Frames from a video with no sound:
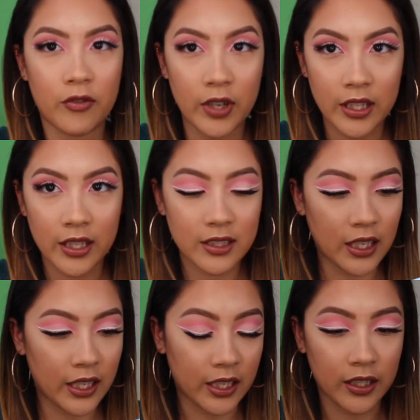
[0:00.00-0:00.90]
really
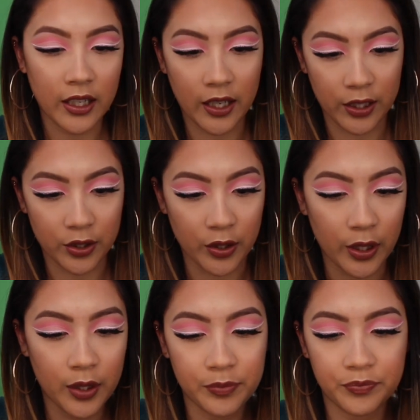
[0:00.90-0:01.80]
exciting
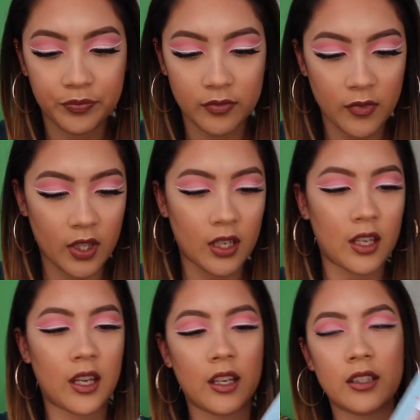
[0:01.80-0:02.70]
actually.
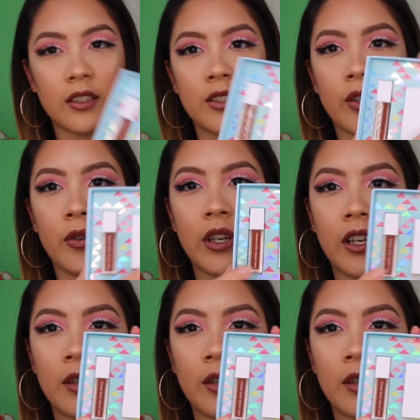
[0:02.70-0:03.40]
So it